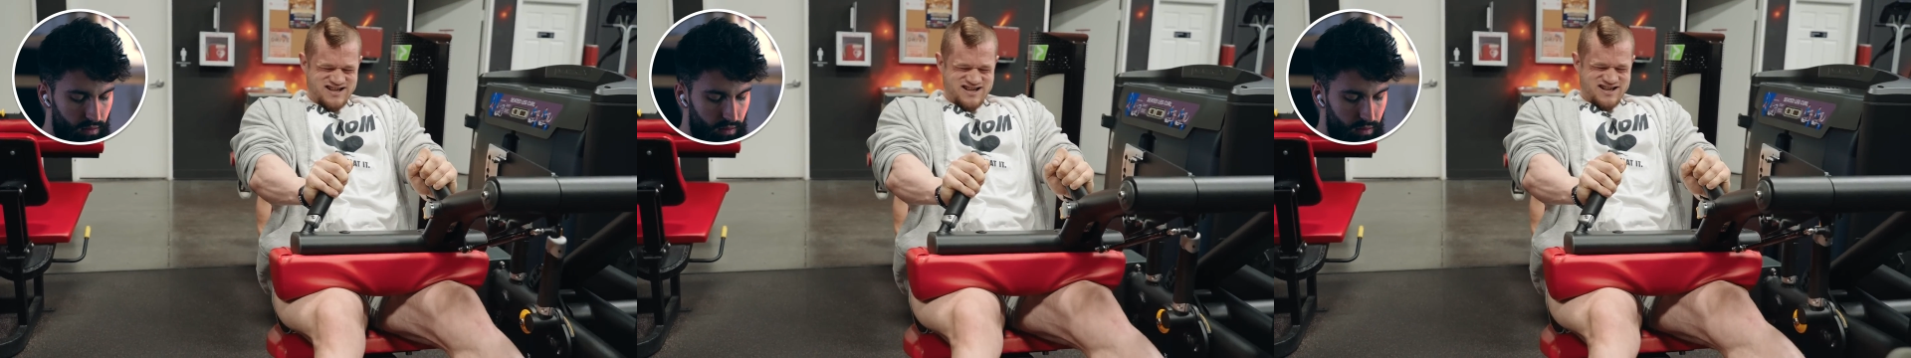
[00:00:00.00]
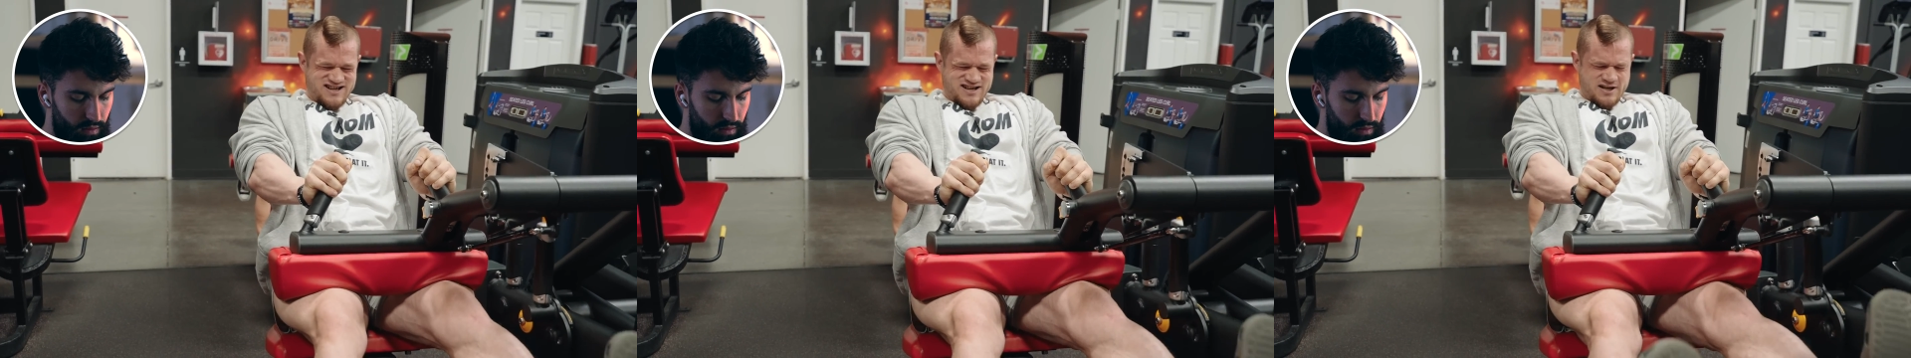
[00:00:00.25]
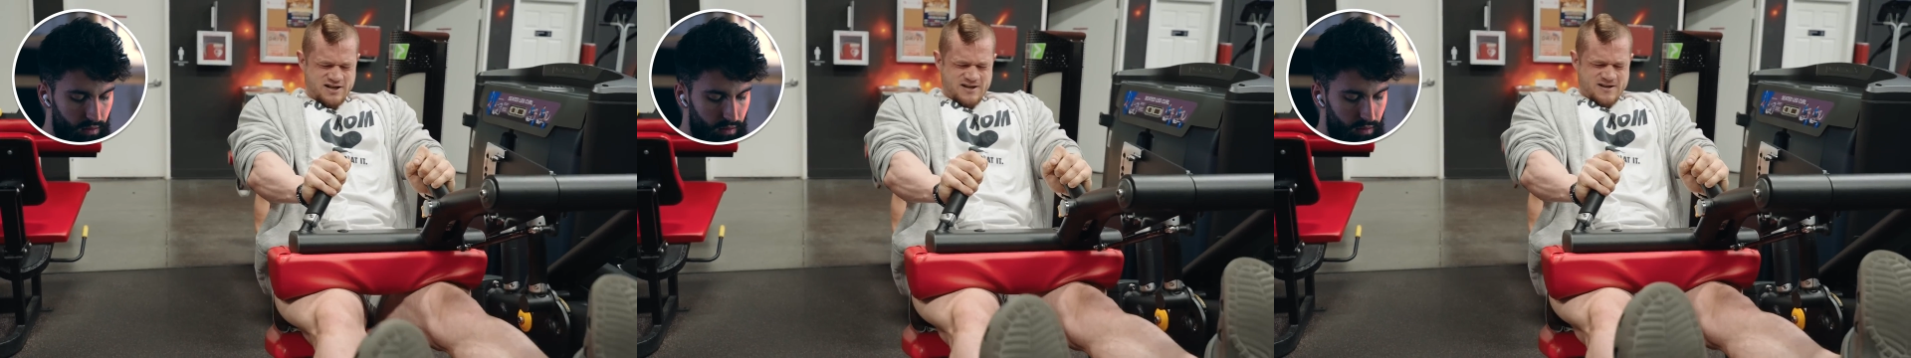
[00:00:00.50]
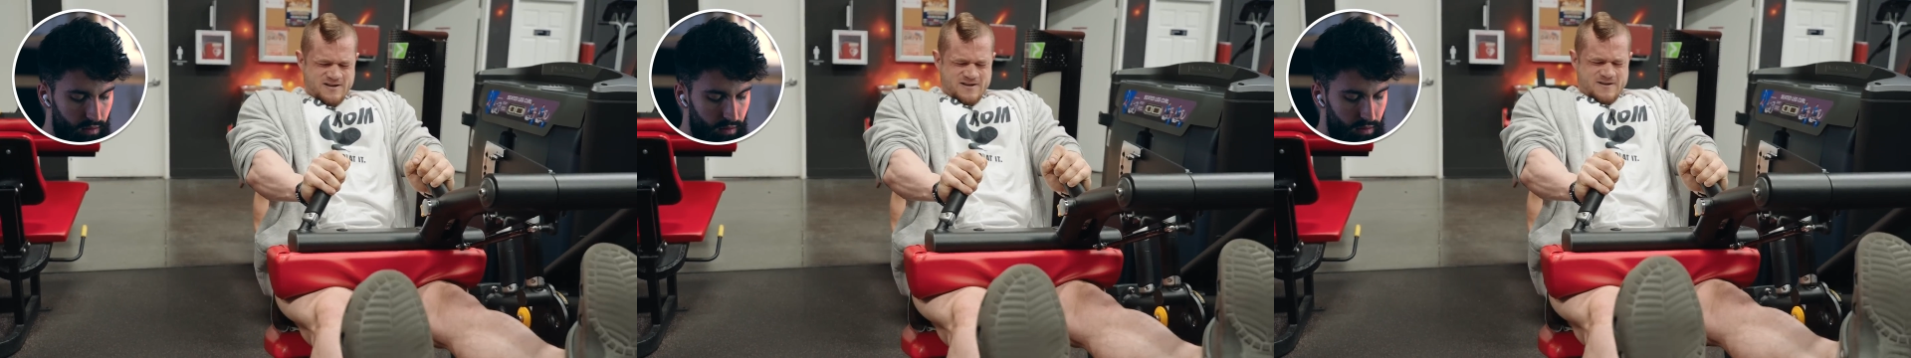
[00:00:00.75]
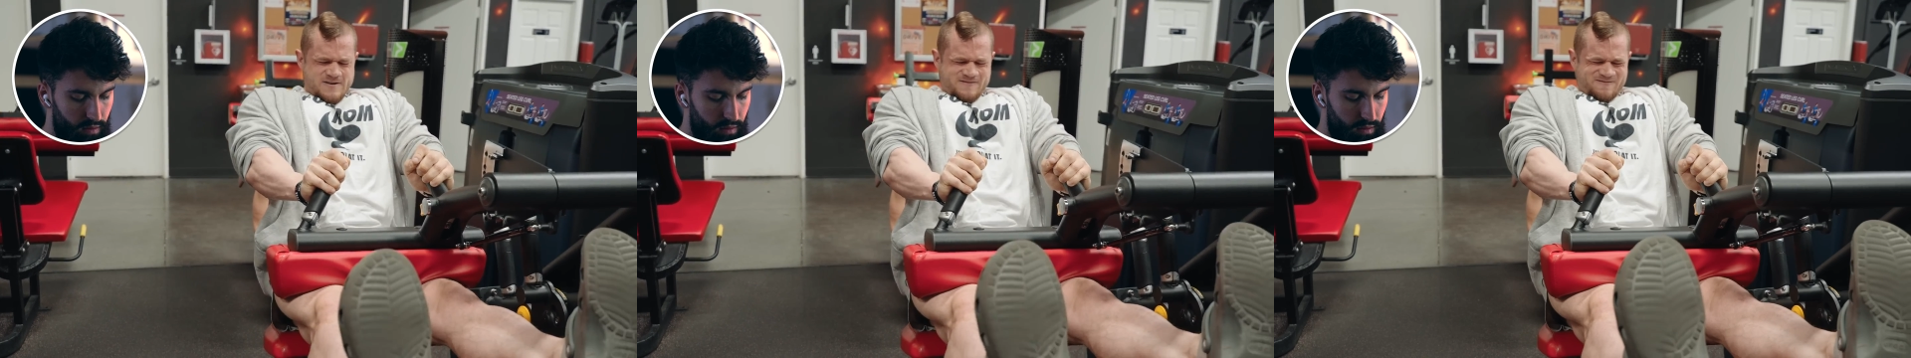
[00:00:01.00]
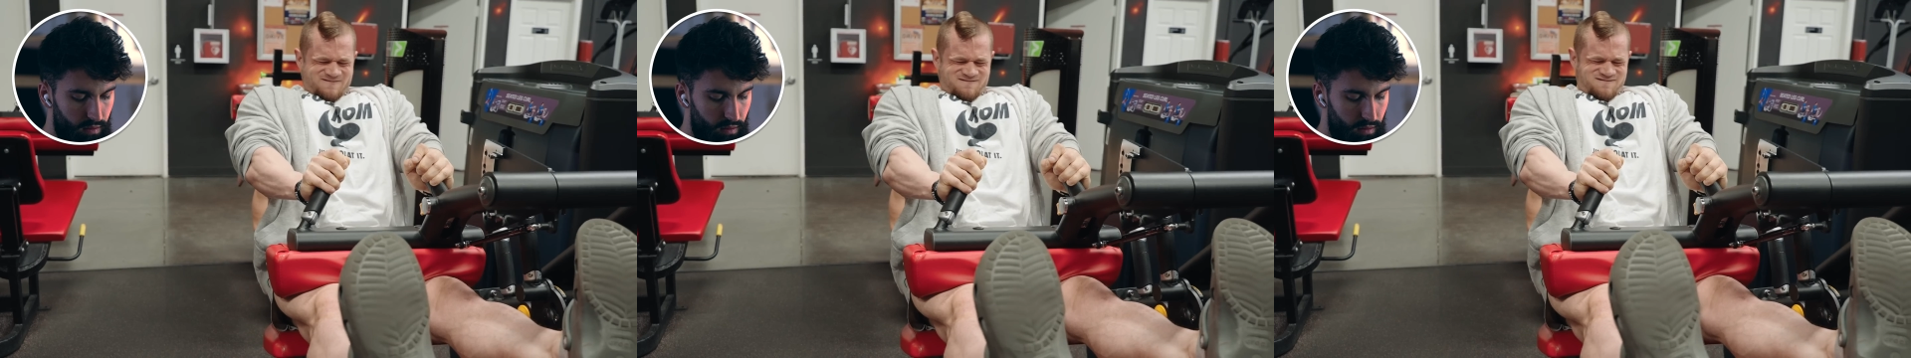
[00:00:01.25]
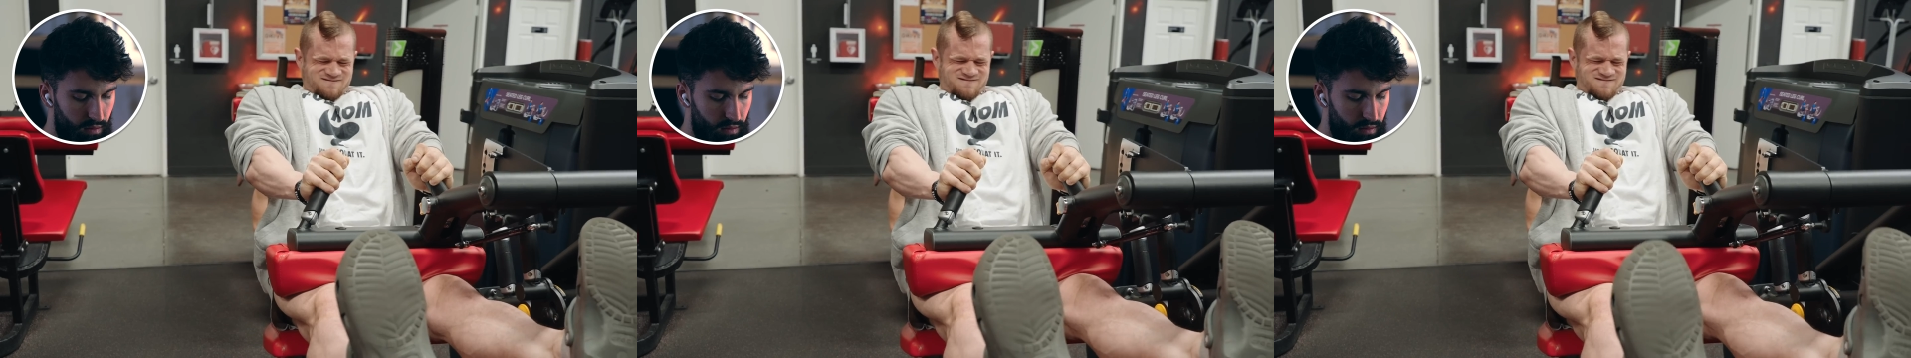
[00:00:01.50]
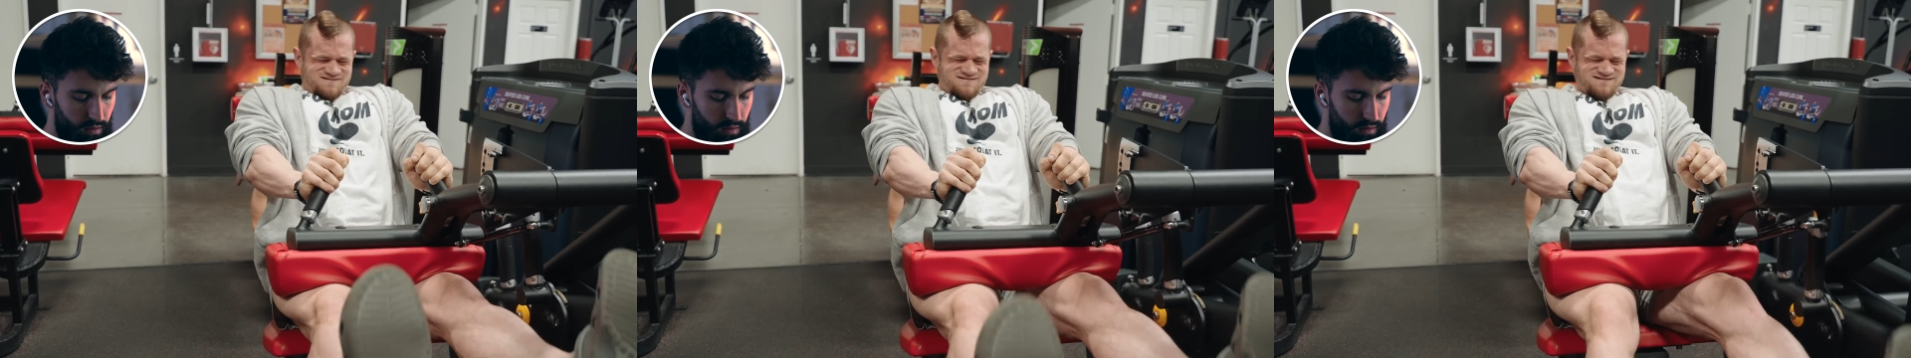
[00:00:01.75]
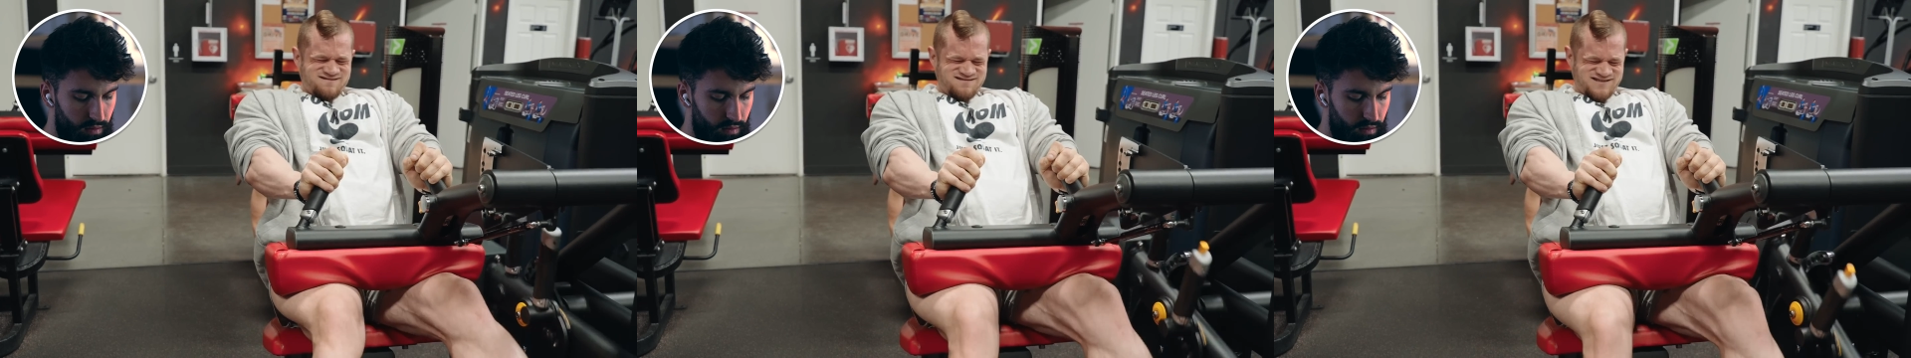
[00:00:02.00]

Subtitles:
(no one is talking)